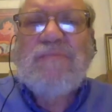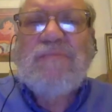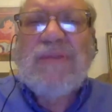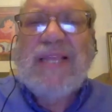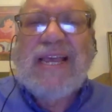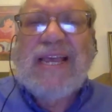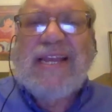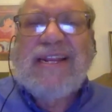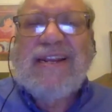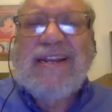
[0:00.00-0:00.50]

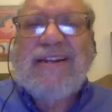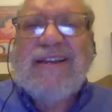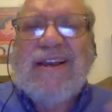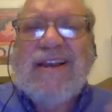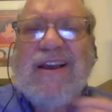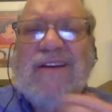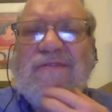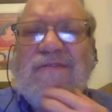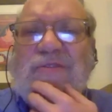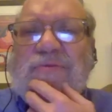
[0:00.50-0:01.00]
Planet
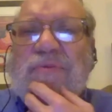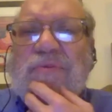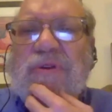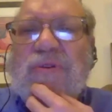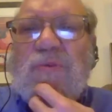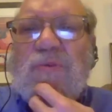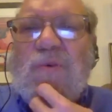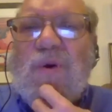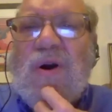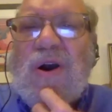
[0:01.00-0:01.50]
covered
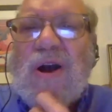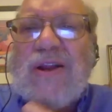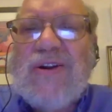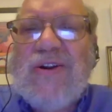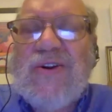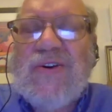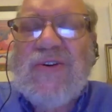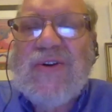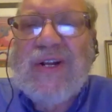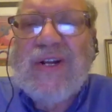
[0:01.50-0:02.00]
with
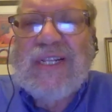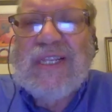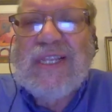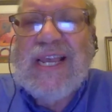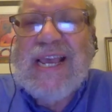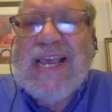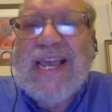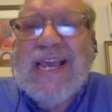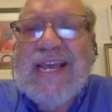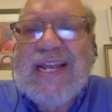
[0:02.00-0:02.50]
water and
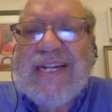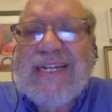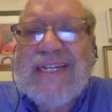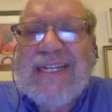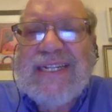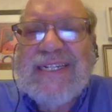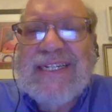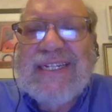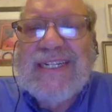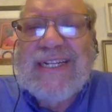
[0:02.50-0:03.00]
land
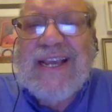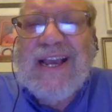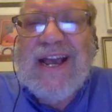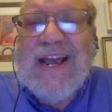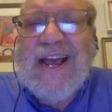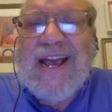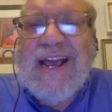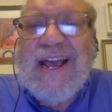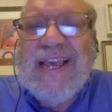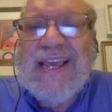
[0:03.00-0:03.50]
and
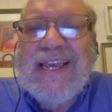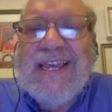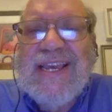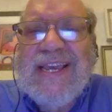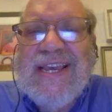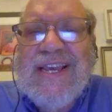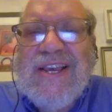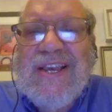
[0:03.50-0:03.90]
sky.